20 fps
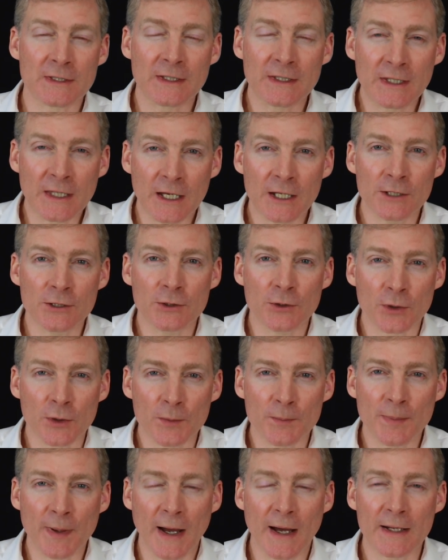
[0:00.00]
to get
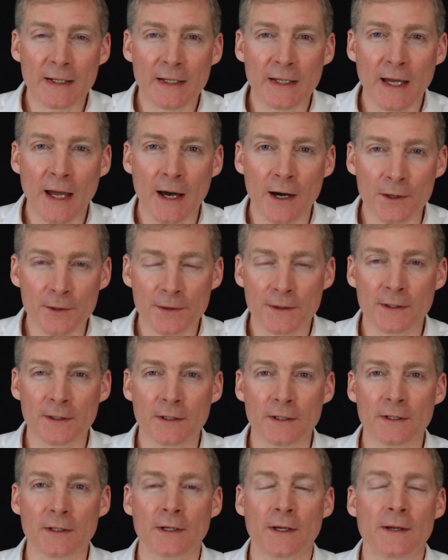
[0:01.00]
your body
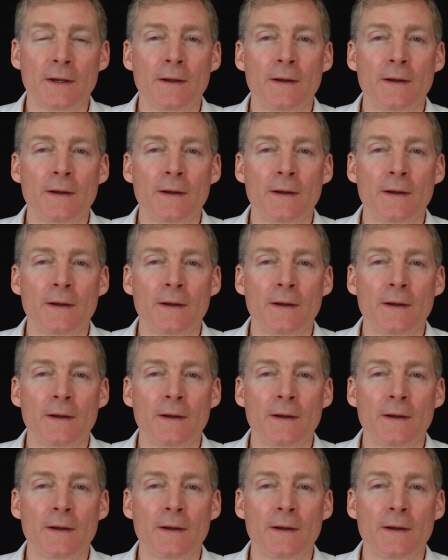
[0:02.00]
healthier.